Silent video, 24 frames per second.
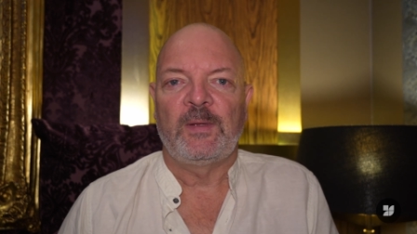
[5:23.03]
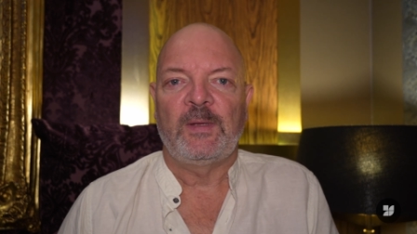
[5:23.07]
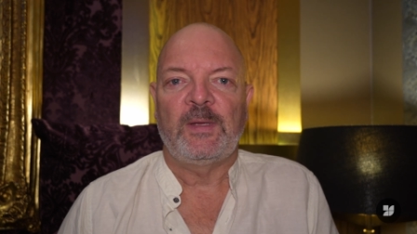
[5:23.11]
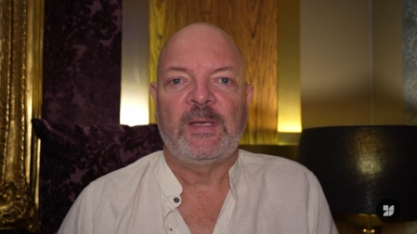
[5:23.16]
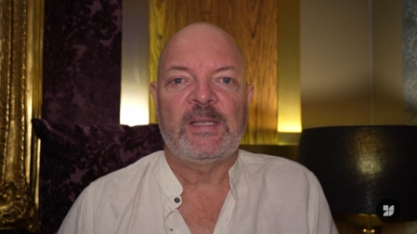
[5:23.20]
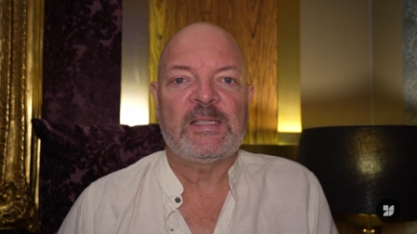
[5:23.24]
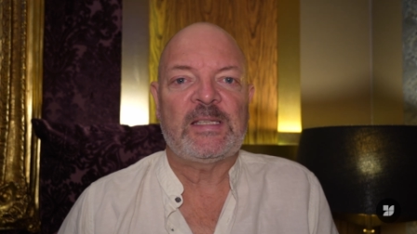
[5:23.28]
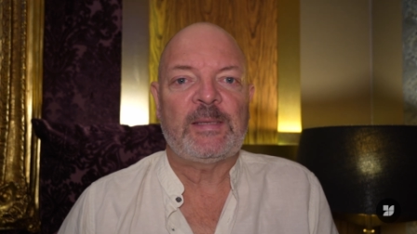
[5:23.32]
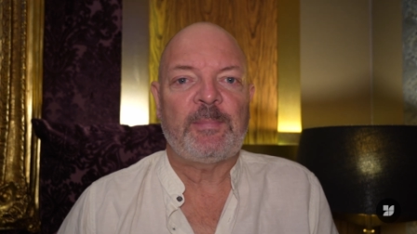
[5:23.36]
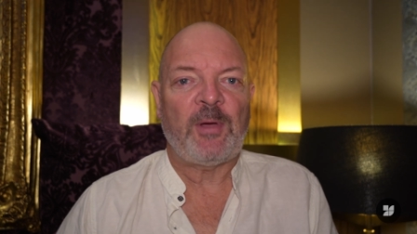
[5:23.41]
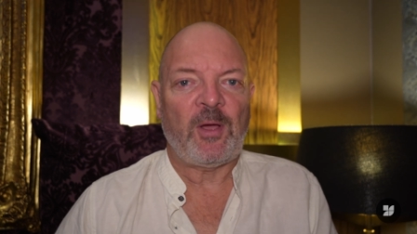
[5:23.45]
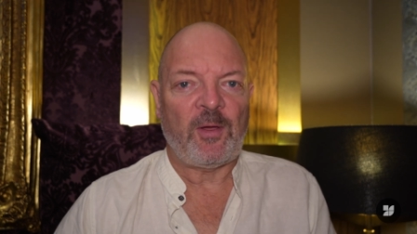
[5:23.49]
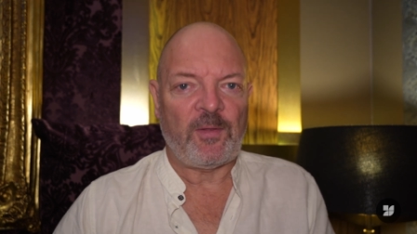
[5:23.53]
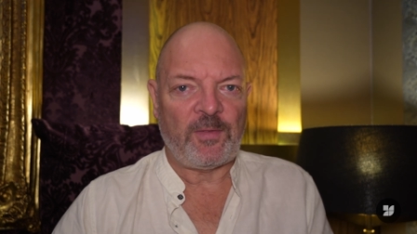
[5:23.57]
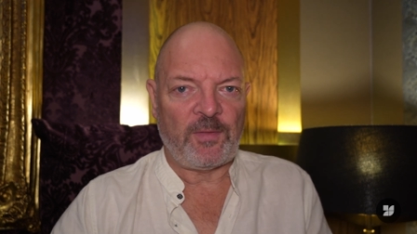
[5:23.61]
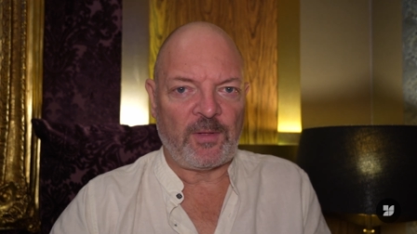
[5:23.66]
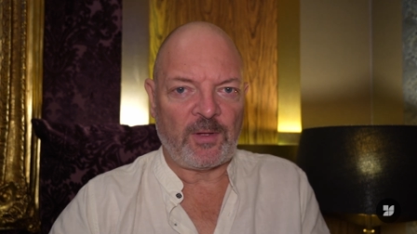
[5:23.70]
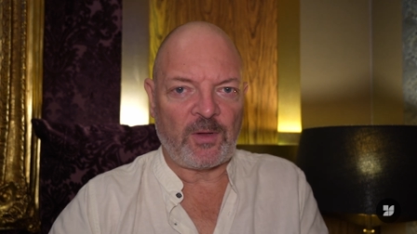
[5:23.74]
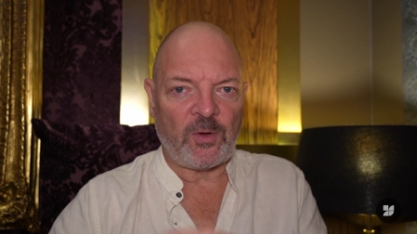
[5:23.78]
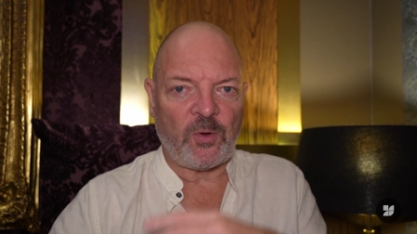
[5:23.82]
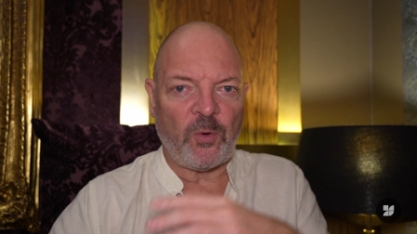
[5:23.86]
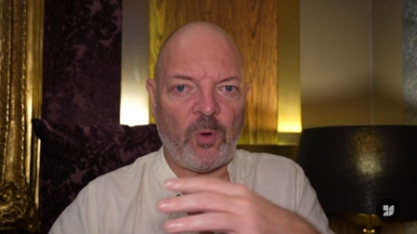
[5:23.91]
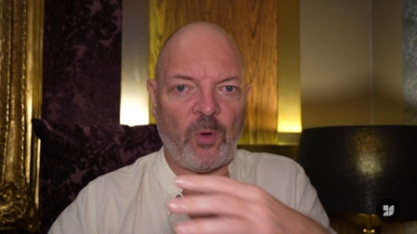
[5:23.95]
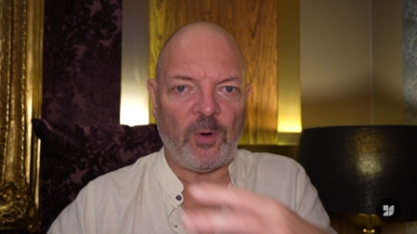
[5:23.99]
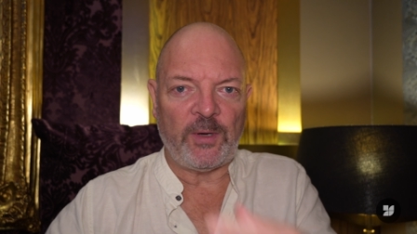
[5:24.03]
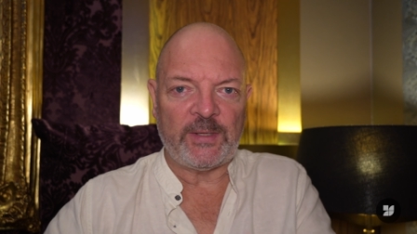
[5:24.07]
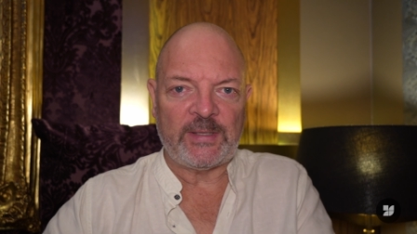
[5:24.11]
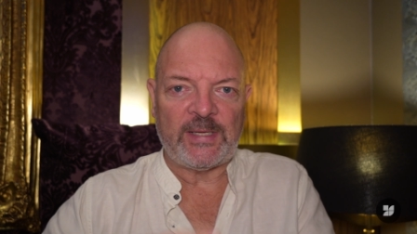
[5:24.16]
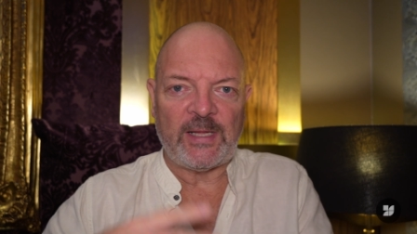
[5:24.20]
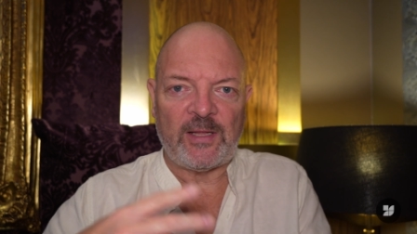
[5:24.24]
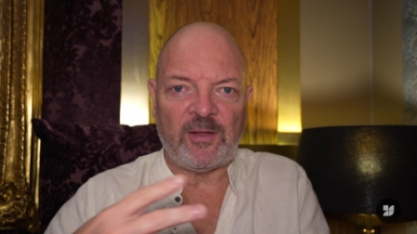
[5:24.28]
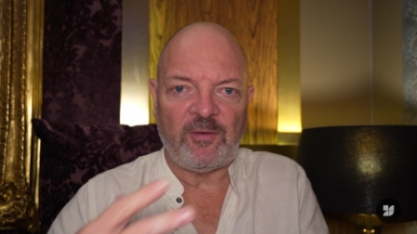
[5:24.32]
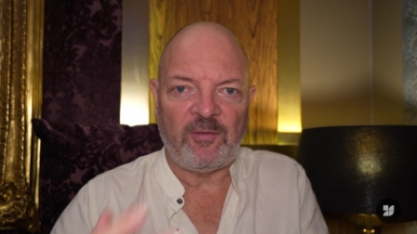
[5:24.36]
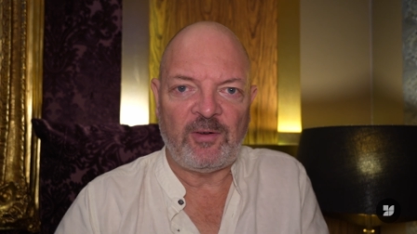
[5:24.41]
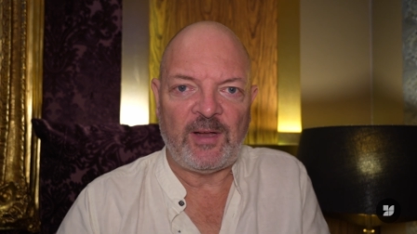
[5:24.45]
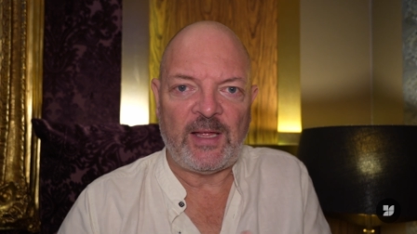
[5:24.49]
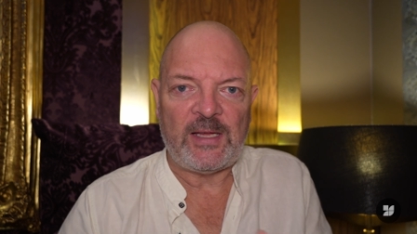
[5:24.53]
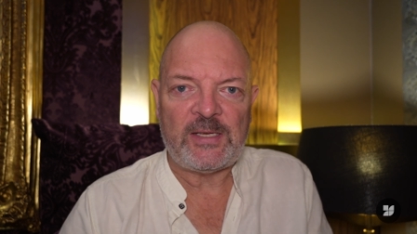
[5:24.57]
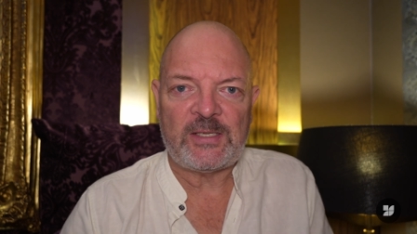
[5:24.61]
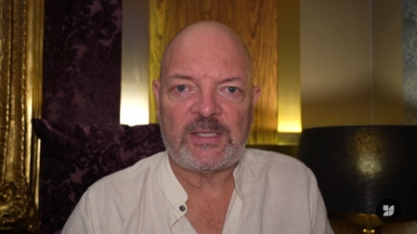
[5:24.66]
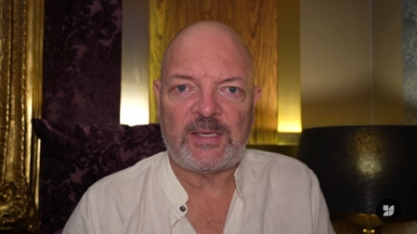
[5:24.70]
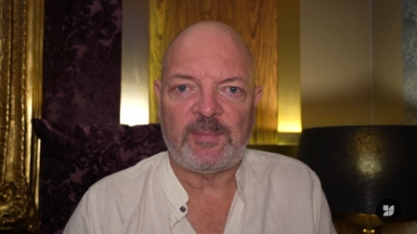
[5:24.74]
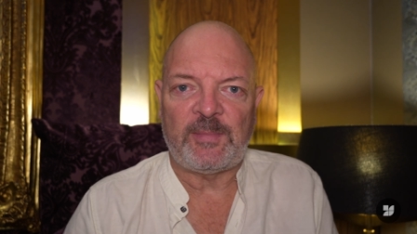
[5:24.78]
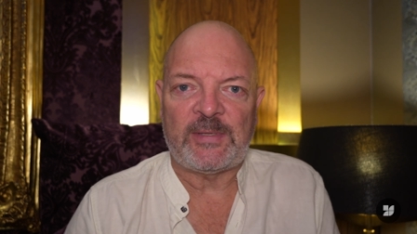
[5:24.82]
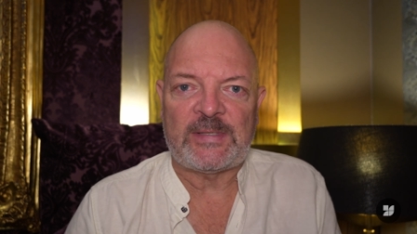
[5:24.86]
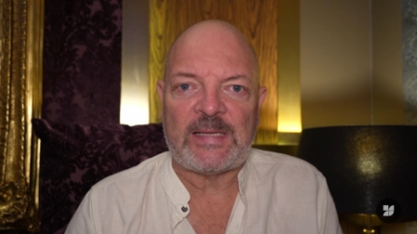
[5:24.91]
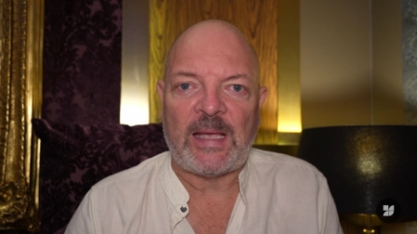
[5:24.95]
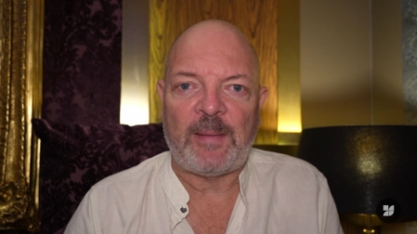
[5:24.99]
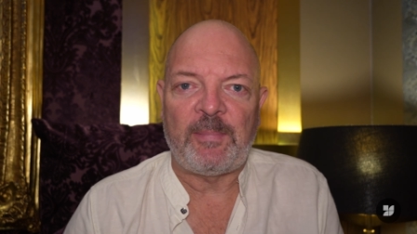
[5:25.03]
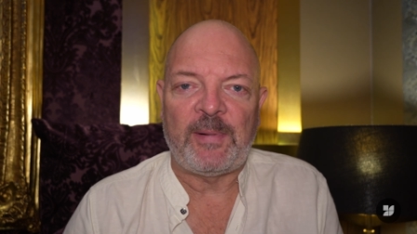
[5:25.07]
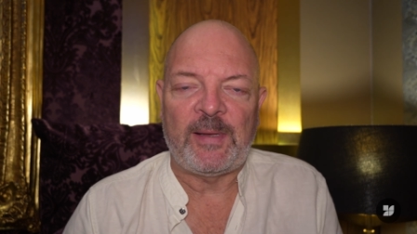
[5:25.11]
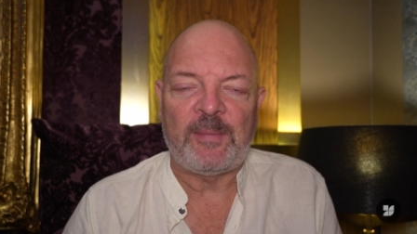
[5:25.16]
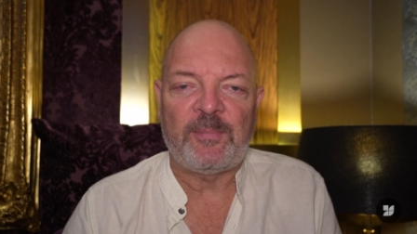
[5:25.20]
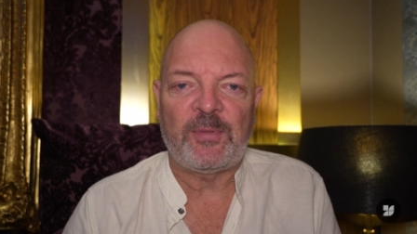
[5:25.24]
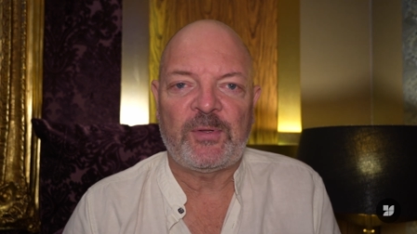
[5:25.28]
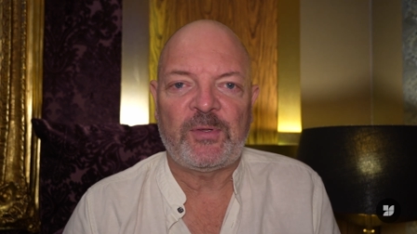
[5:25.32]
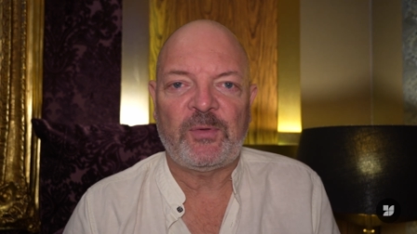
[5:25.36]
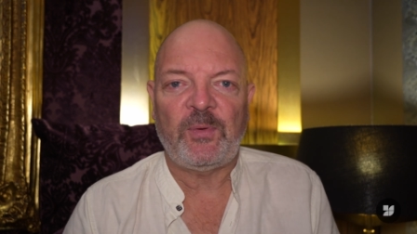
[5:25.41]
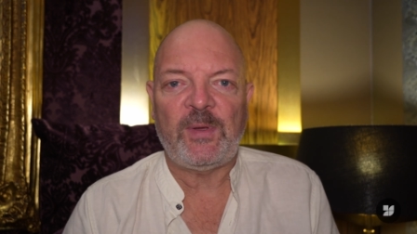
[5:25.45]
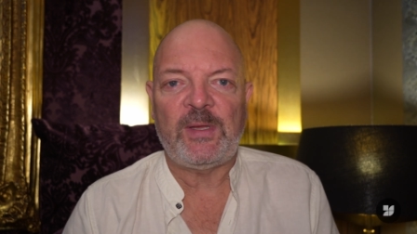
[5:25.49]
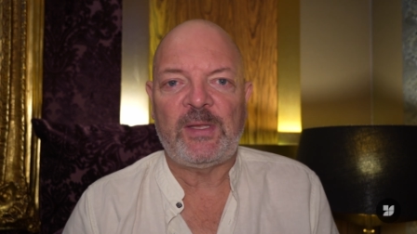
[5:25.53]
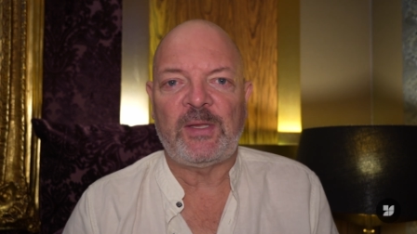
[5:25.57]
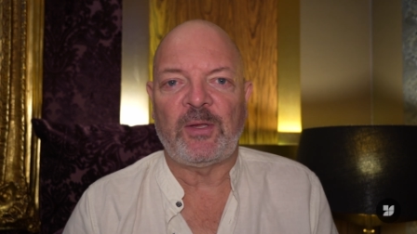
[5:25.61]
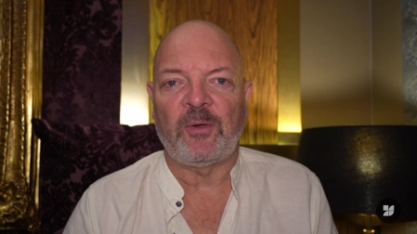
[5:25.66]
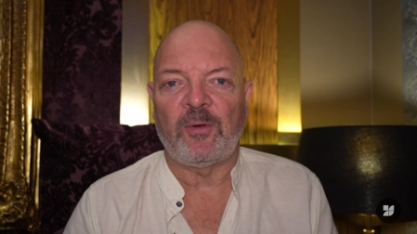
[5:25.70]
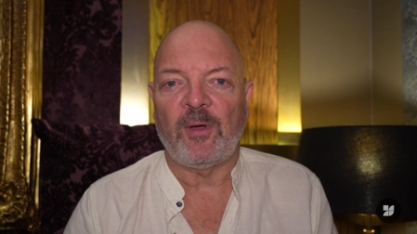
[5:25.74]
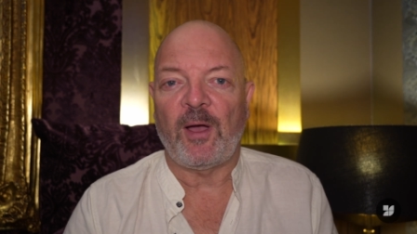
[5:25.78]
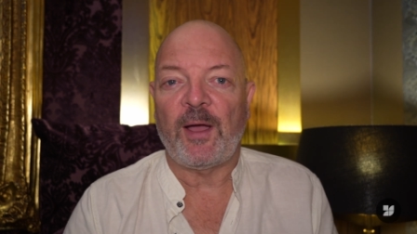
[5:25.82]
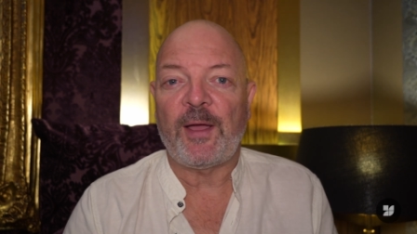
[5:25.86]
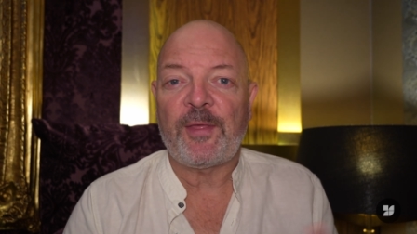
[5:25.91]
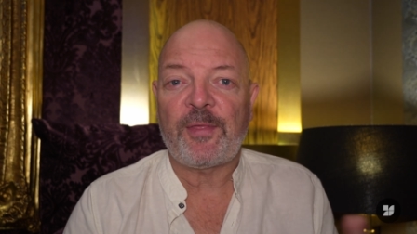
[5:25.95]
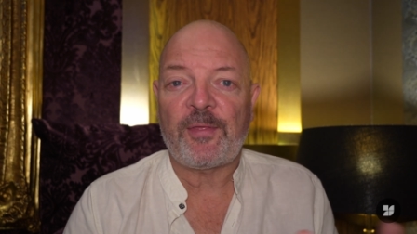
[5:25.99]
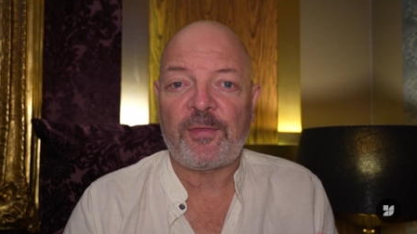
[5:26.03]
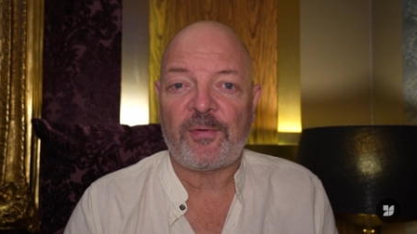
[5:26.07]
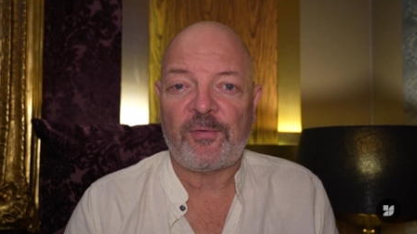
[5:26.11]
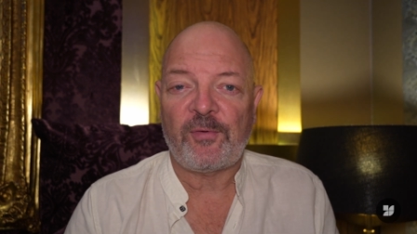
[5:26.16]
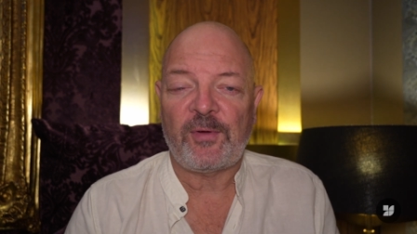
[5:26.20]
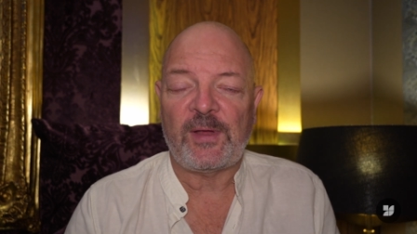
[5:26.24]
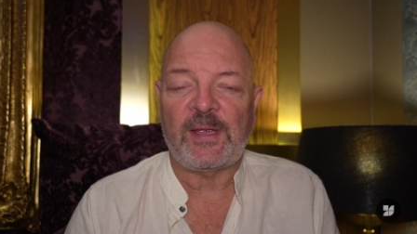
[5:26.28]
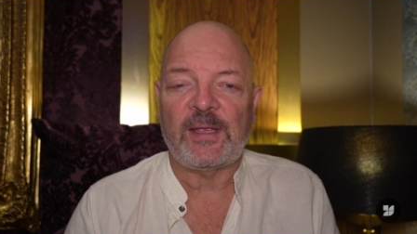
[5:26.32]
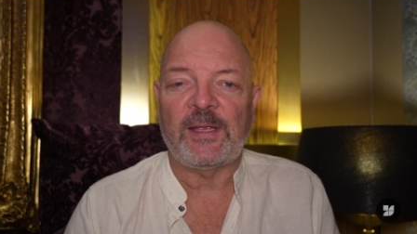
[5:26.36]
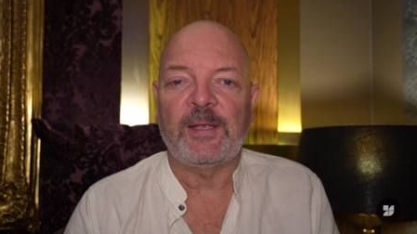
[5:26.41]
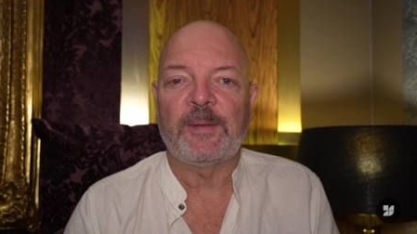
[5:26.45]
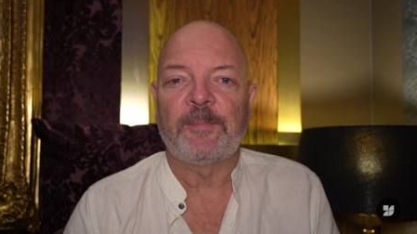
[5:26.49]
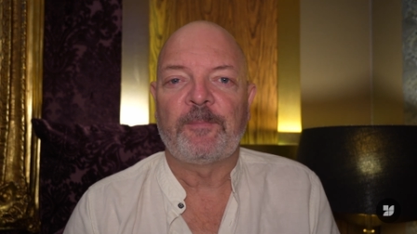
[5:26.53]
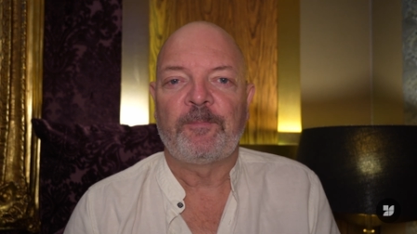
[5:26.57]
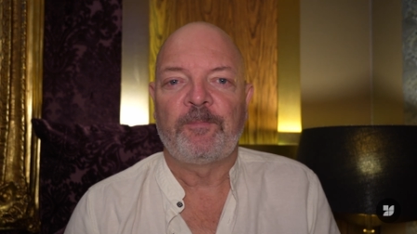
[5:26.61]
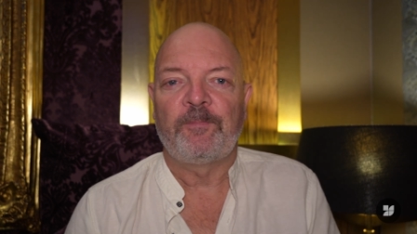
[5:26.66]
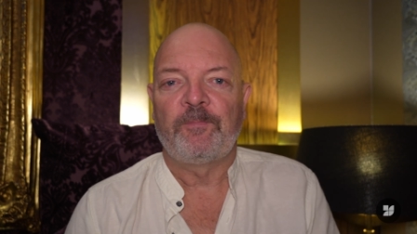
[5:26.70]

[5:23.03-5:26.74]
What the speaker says: Is it about the quality of the relationship that's happening between you? I3.